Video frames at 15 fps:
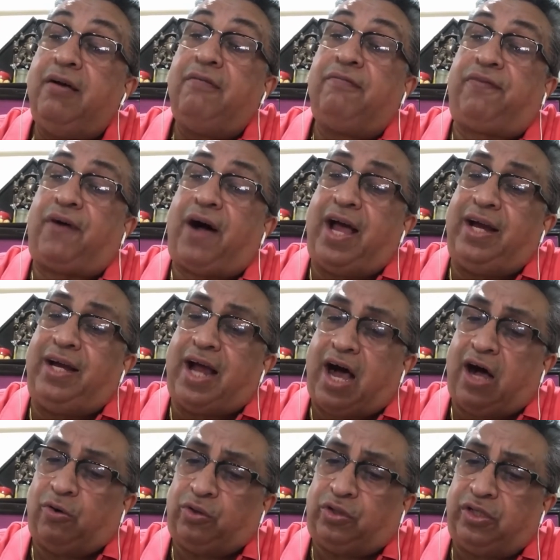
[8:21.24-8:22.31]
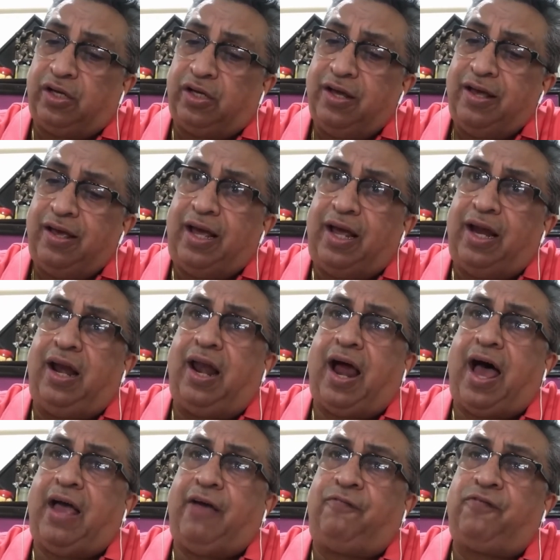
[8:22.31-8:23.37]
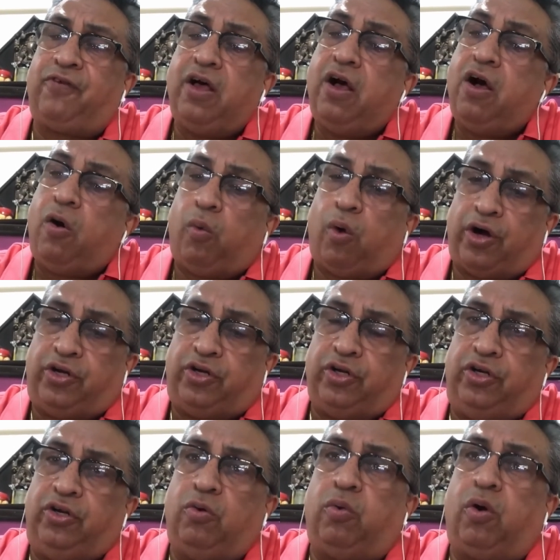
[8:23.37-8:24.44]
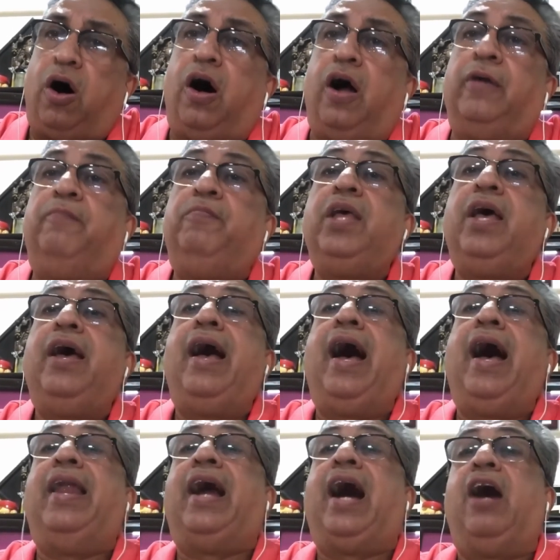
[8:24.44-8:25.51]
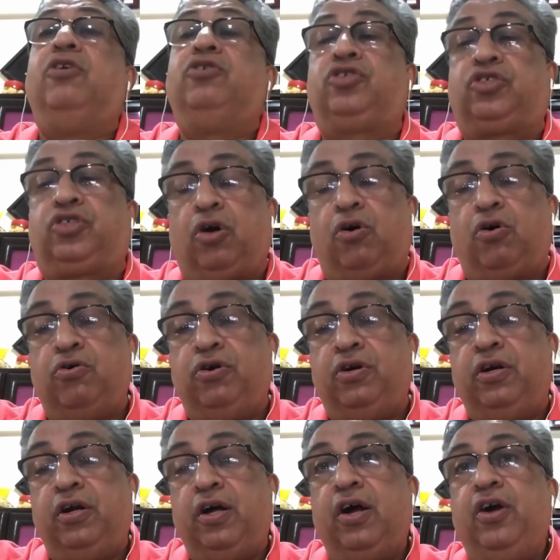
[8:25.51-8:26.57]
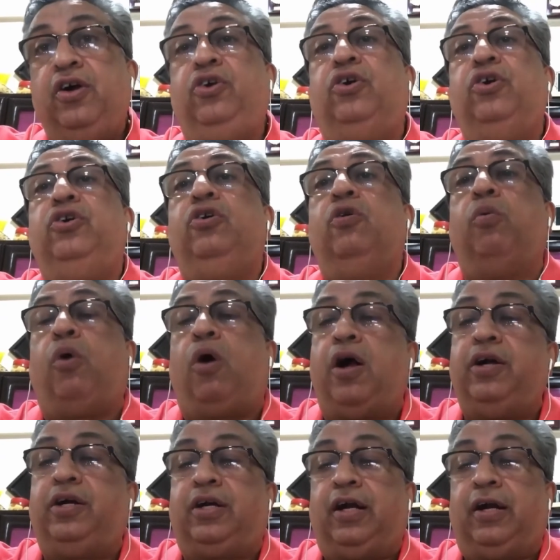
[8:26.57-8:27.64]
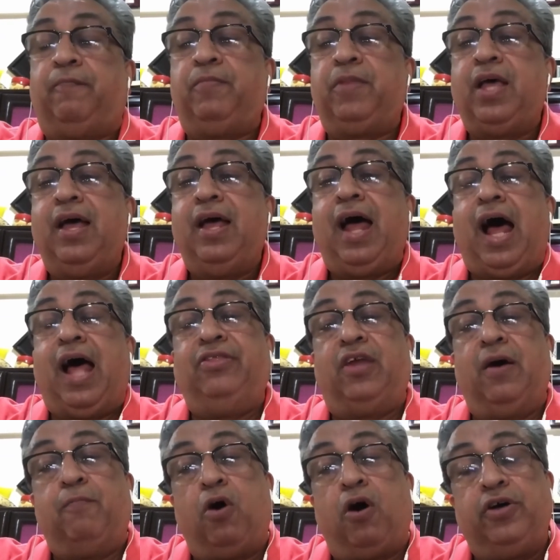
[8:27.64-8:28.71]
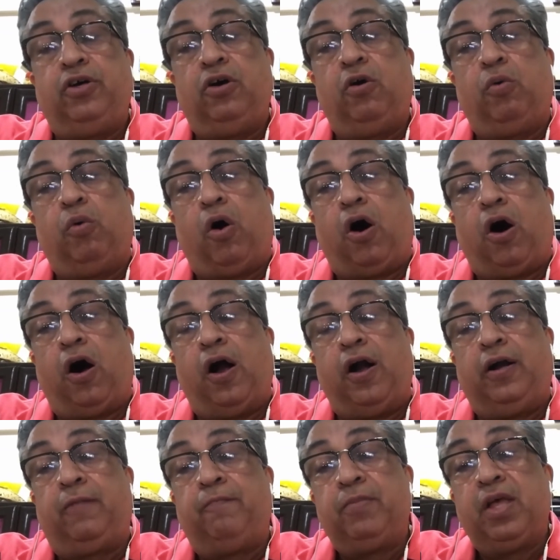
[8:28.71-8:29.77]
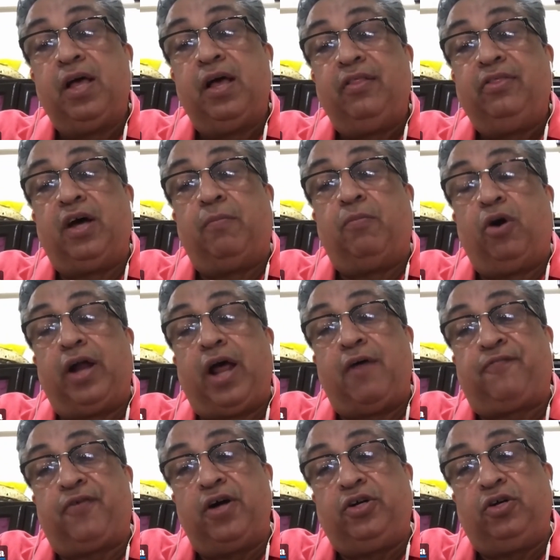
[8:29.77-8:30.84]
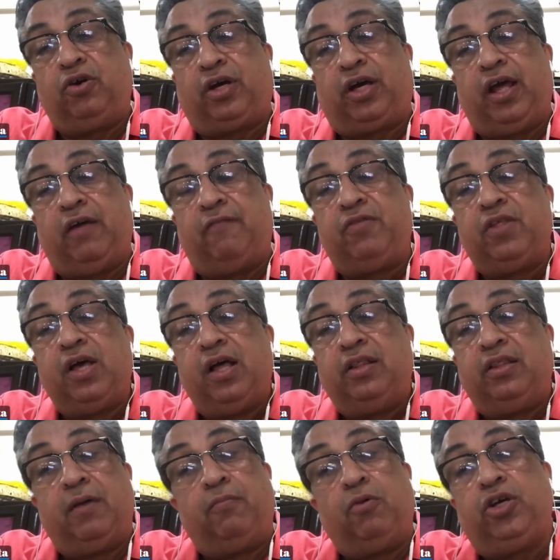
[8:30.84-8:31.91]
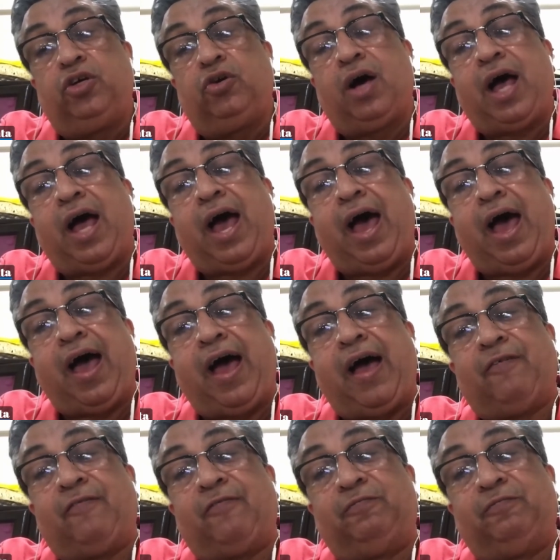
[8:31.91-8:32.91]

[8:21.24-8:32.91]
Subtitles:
Find out in life, what do you want and how soon do you want it. And the more you want, the more effort you give, the more you have.